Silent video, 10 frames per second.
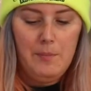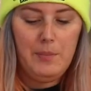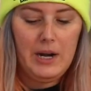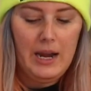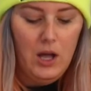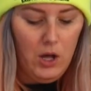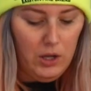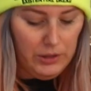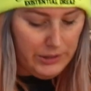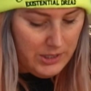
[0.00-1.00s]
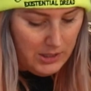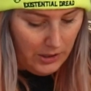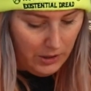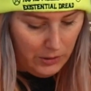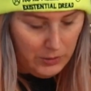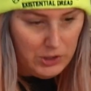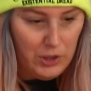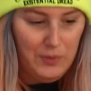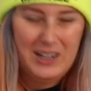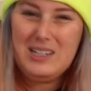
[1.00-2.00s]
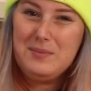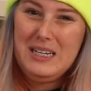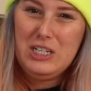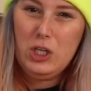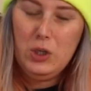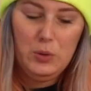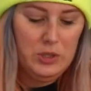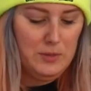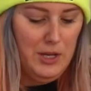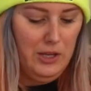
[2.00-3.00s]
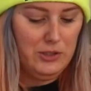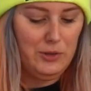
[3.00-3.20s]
but I also don't want it to be too small.